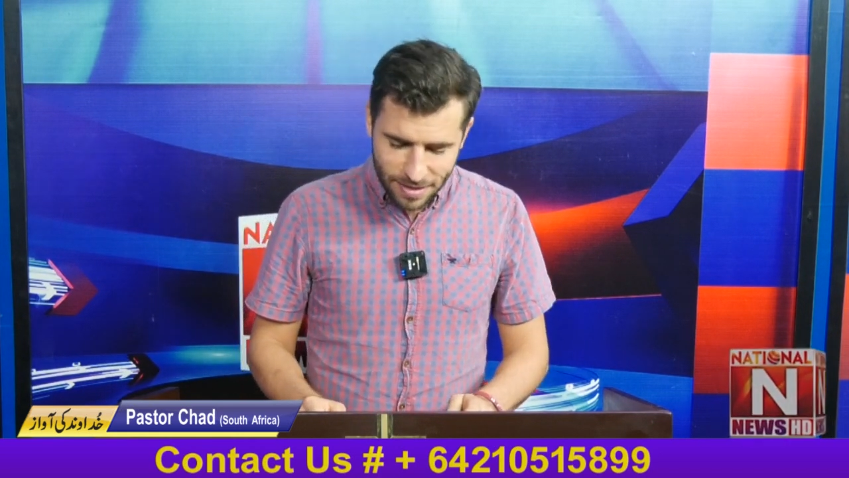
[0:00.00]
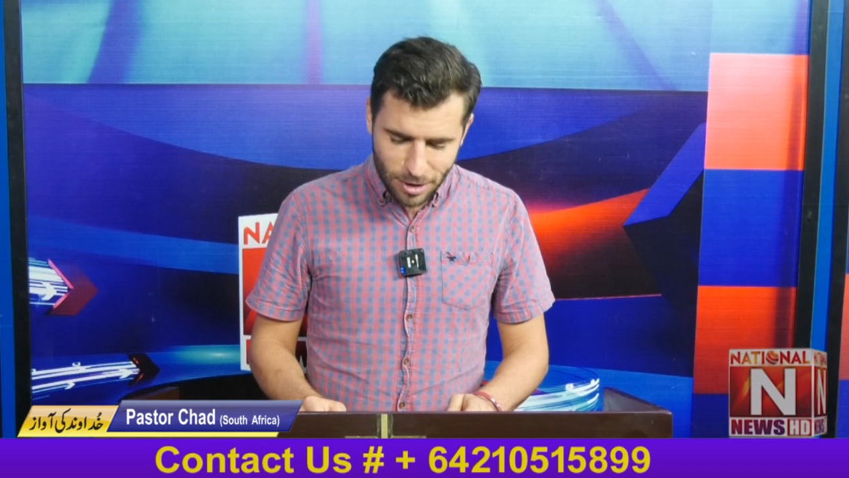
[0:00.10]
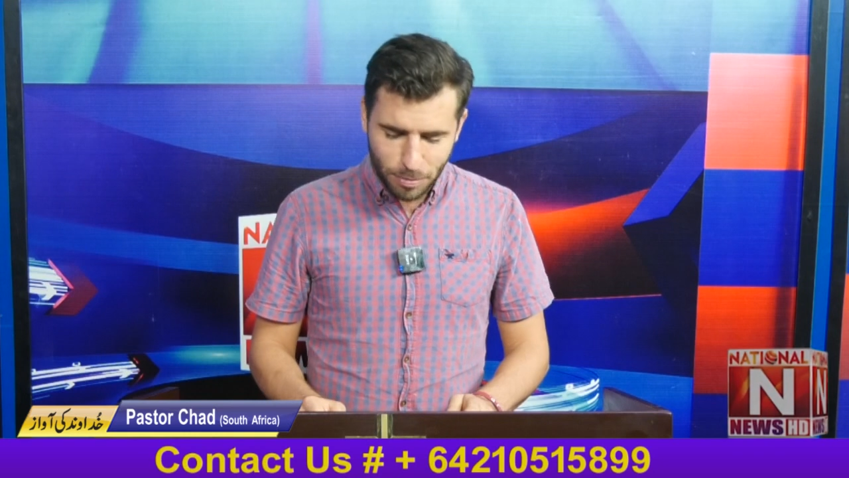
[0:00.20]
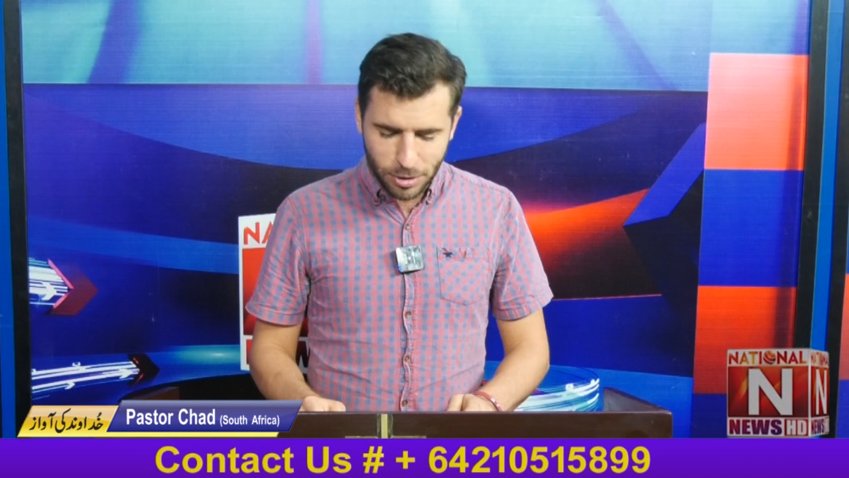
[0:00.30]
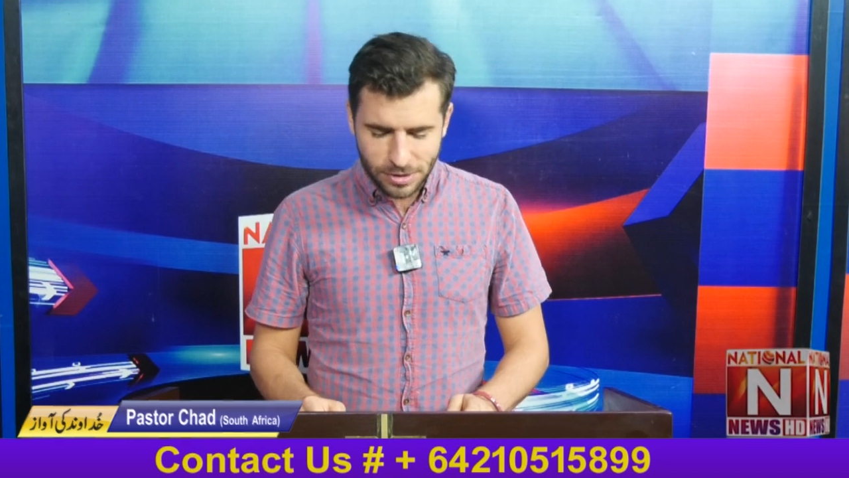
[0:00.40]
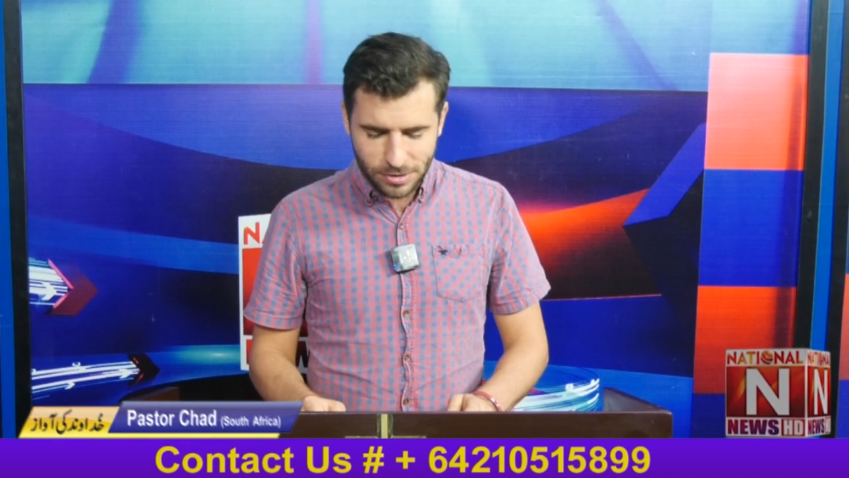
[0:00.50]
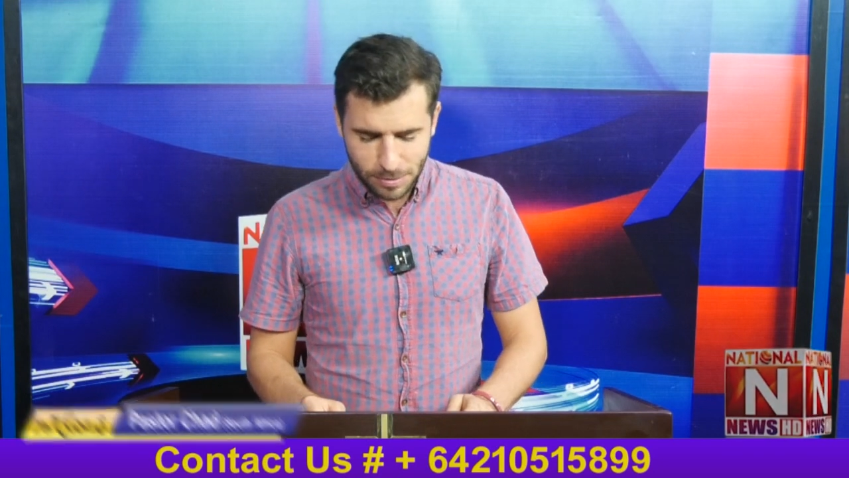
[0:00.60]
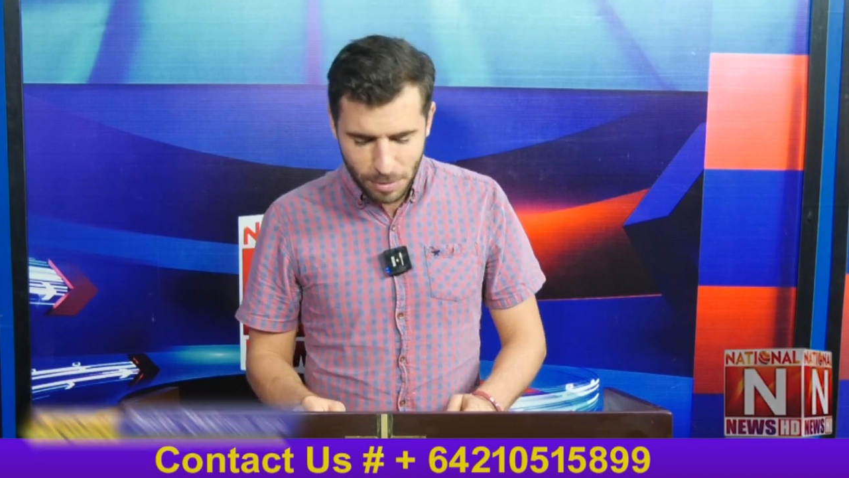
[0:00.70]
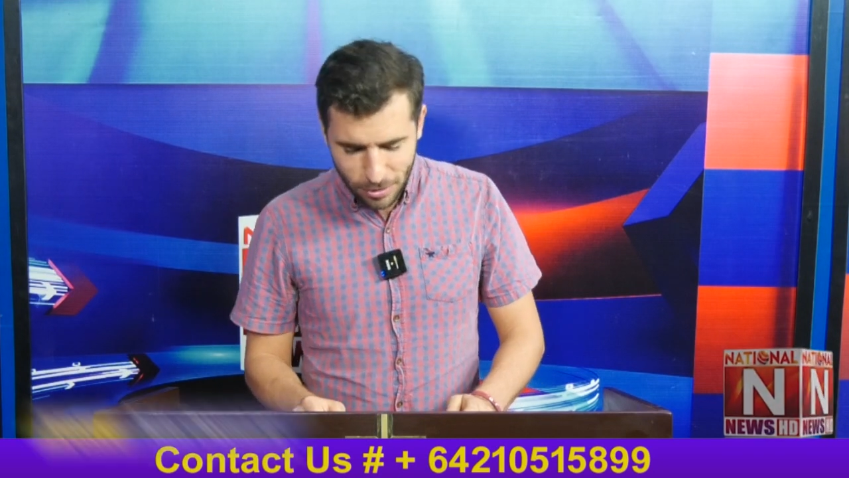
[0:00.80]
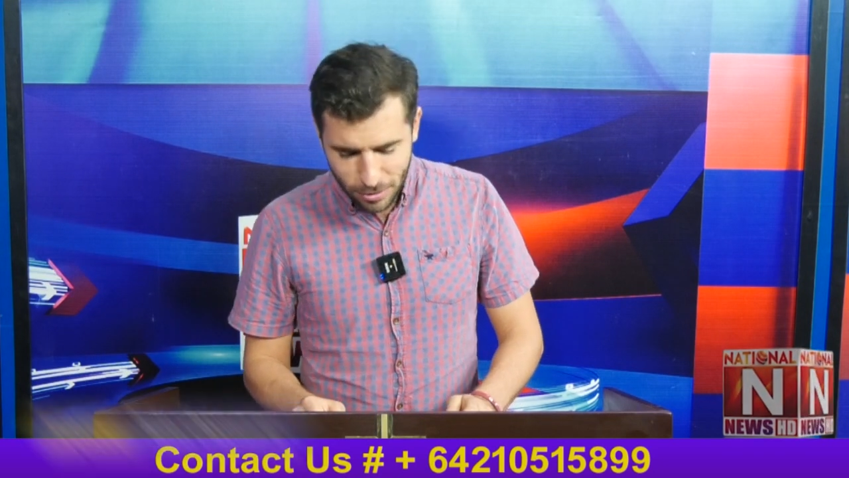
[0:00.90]
they're apostles
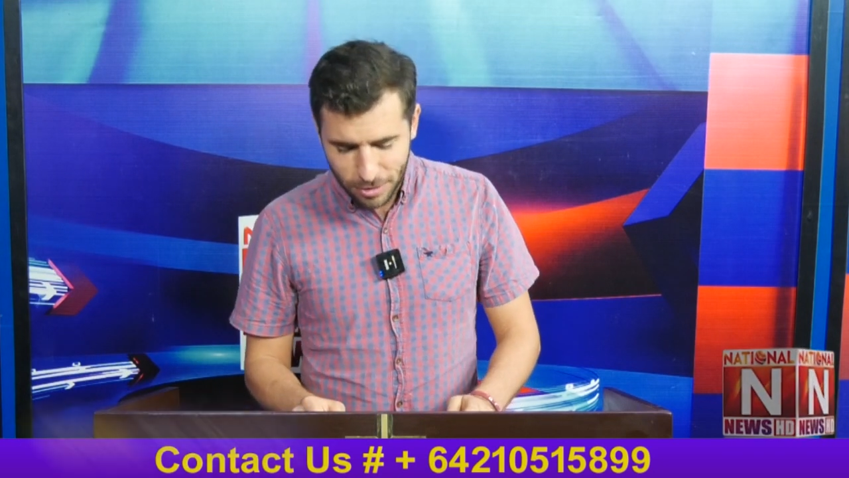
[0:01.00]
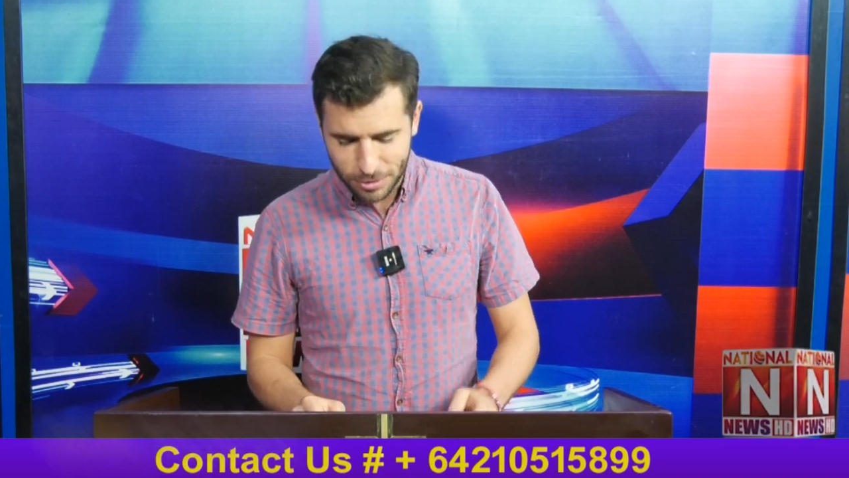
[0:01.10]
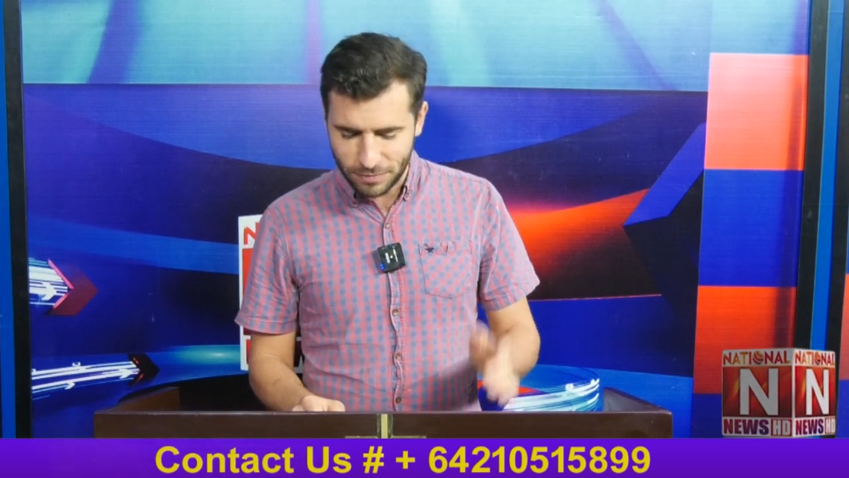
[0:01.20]
but are not.